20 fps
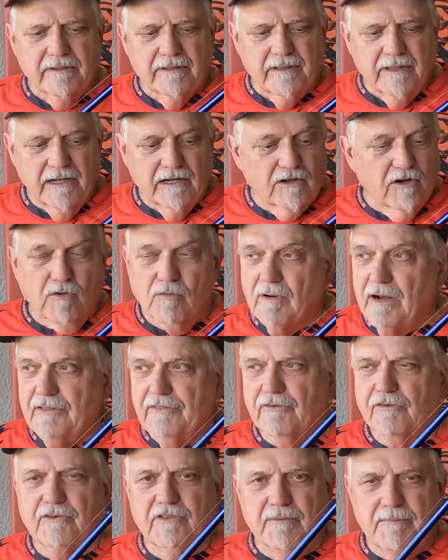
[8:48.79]
It'll go right
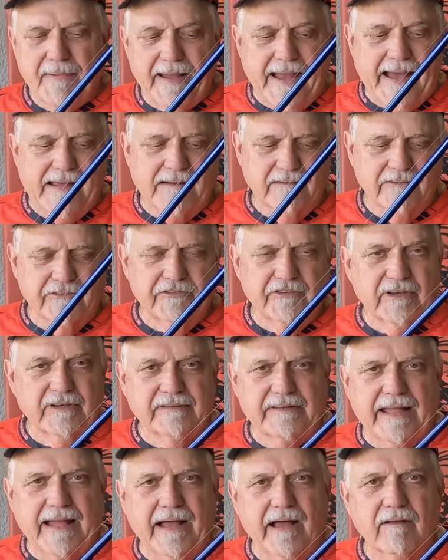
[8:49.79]
through the mat, sink
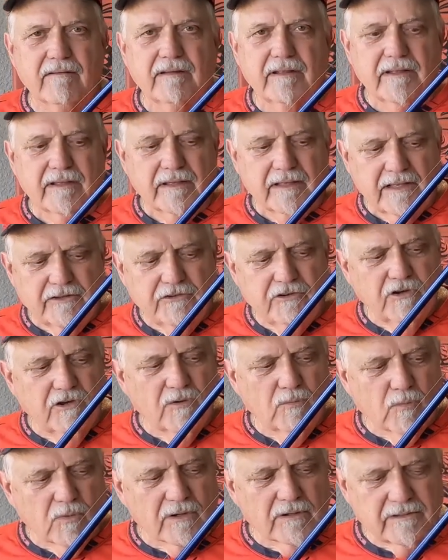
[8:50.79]
down, and you
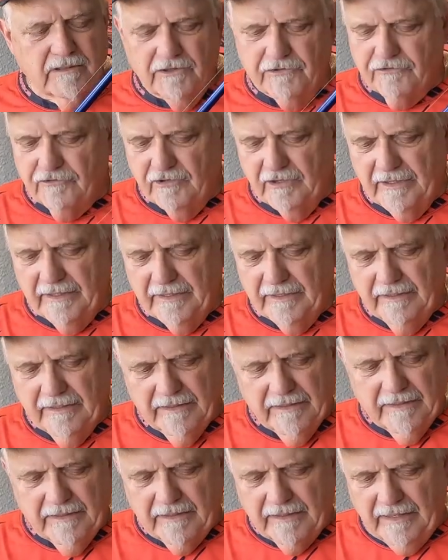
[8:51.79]
can work this jig
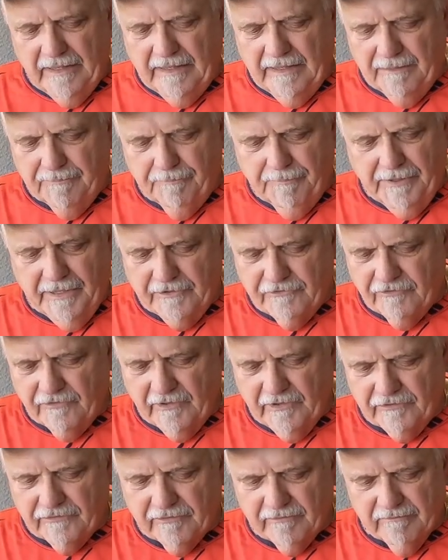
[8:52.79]
and pitch
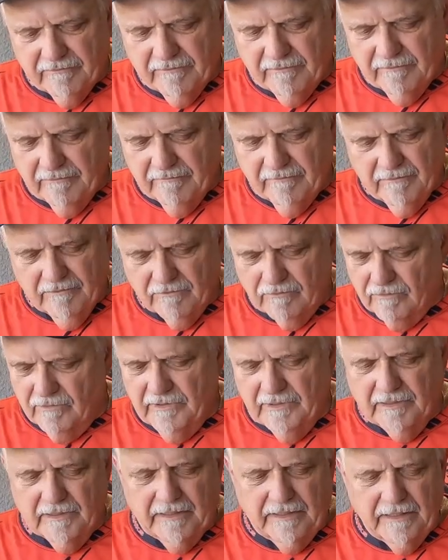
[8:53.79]
this
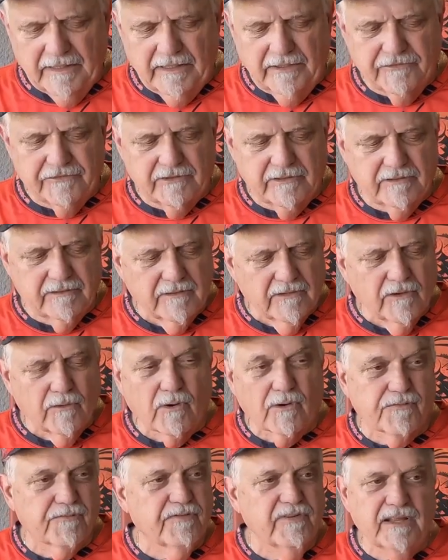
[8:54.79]
really easy,
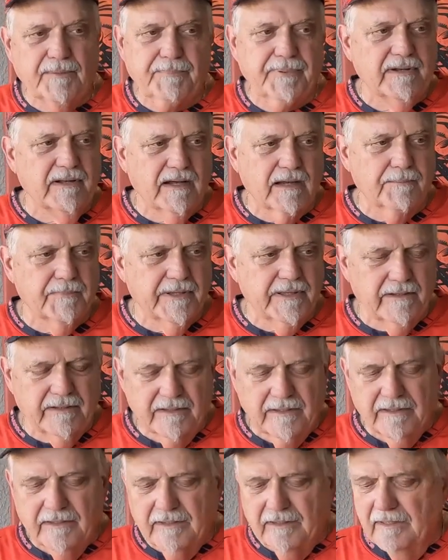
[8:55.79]
or flip it. I mean,
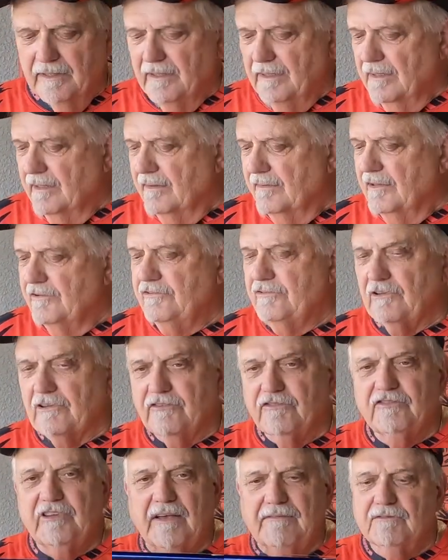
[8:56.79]
this is a
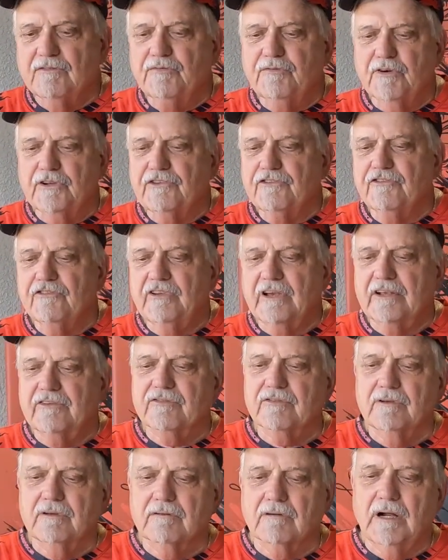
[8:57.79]

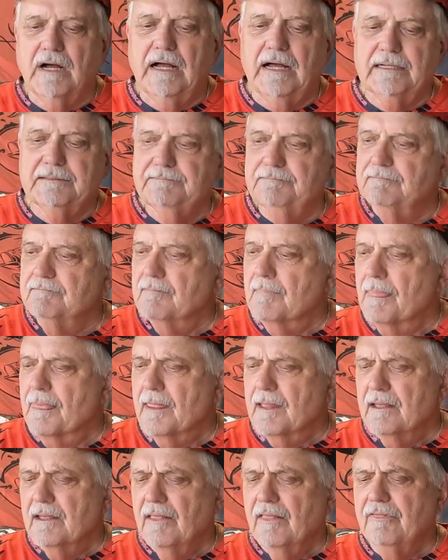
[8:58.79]
7'6" rod.
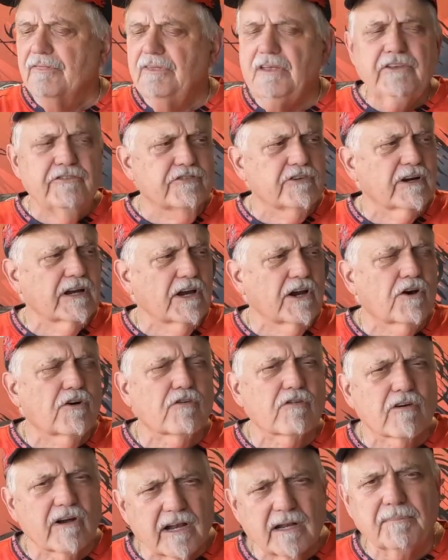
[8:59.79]
These are
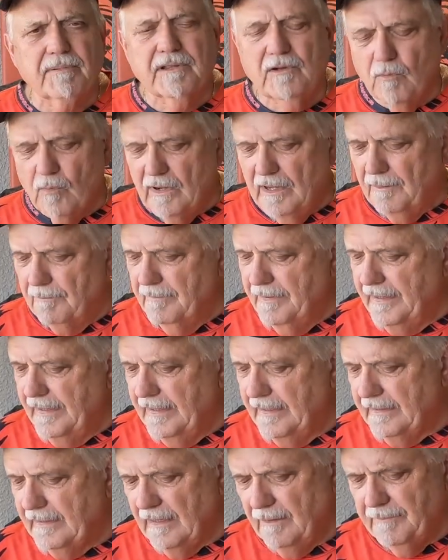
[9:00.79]
incredibly well
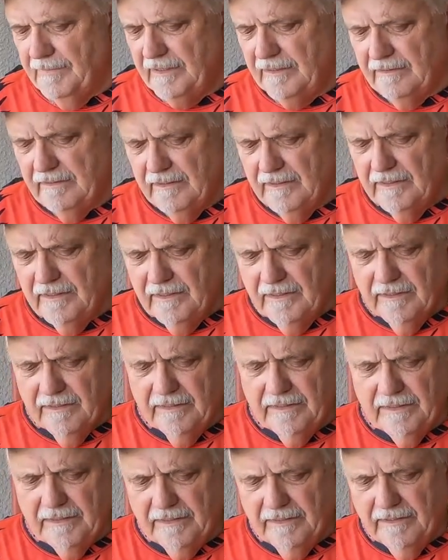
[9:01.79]
made. I mean,
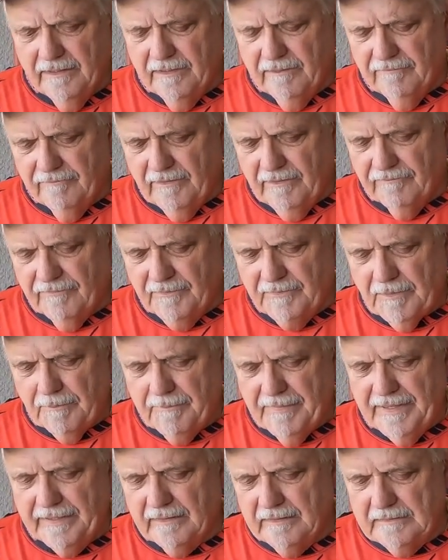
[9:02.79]
from the
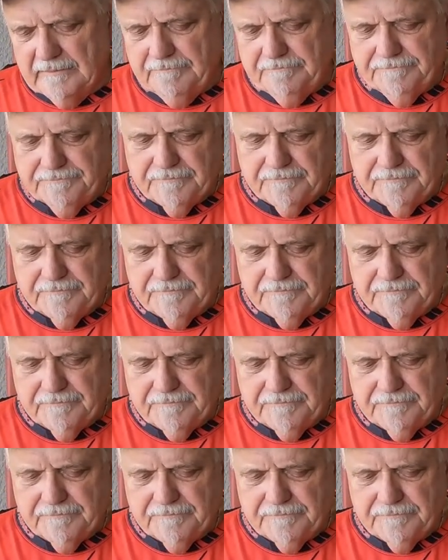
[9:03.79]
metal